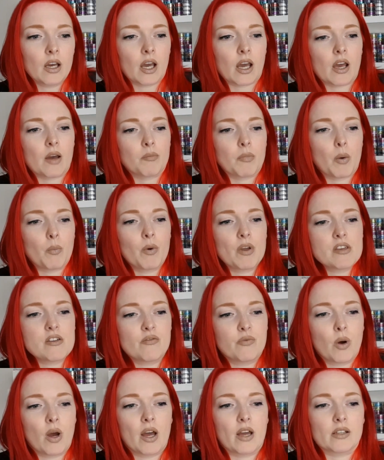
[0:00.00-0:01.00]
Um, and when
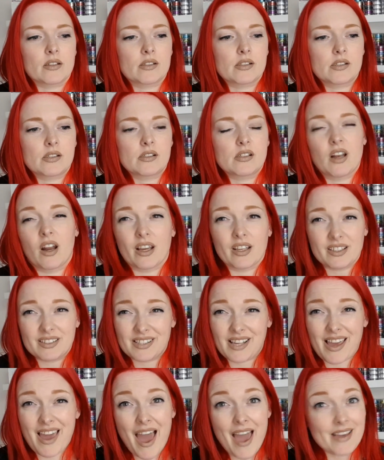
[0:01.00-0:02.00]
you've worked like
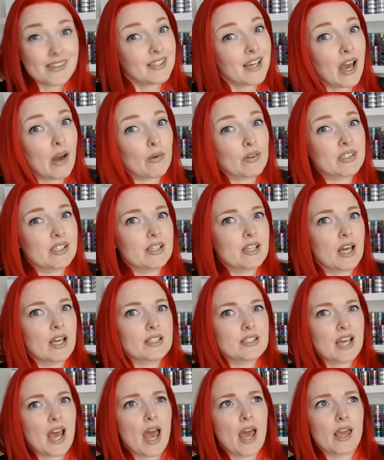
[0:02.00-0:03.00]
say eight hours in
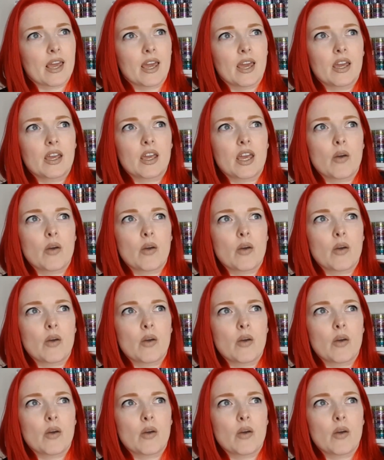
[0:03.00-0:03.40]
that day, it,